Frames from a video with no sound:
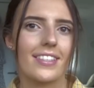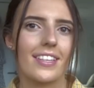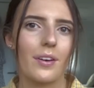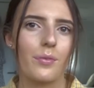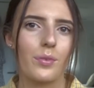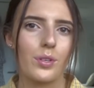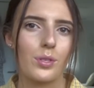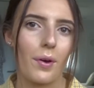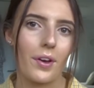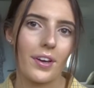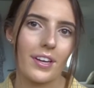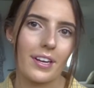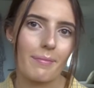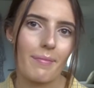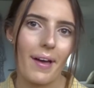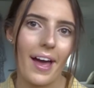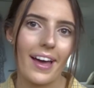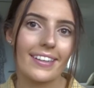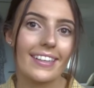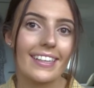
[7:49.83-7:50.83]
that were spoken
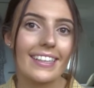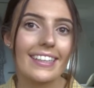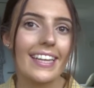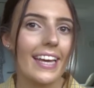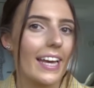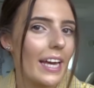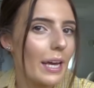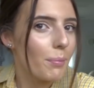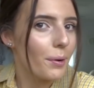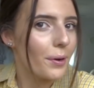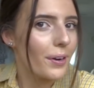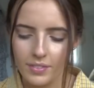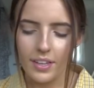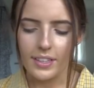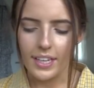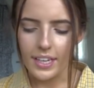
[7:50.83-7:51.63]
about in the ebook.